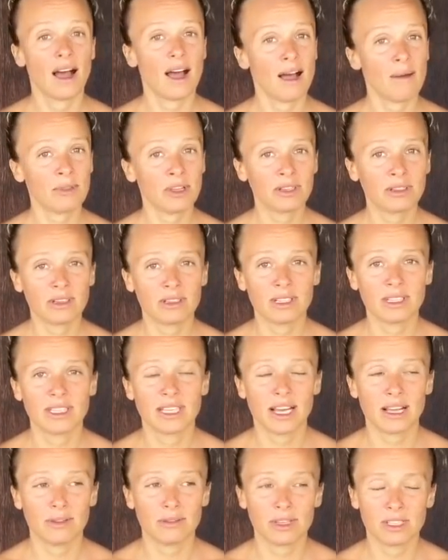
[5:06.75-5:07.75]
I'm not gonna
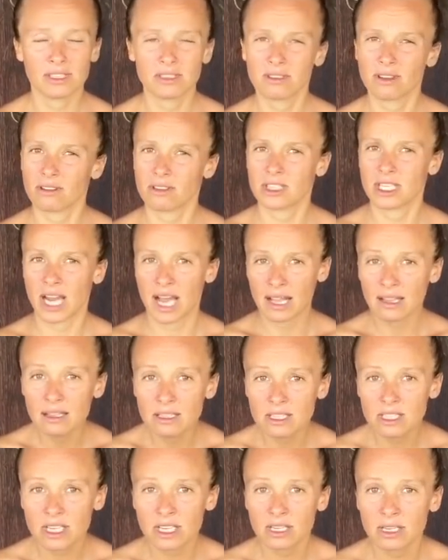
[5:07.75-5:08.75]
tell you it's not
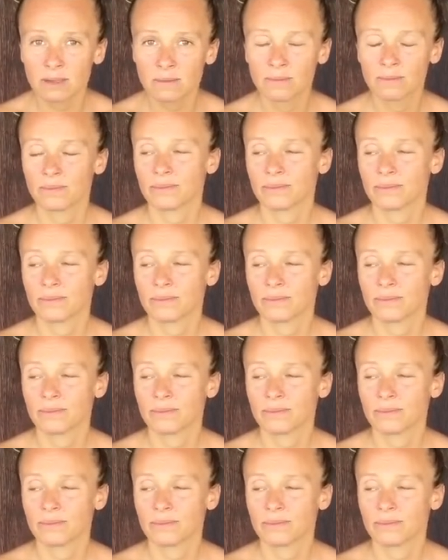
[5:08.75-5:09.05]
challenging.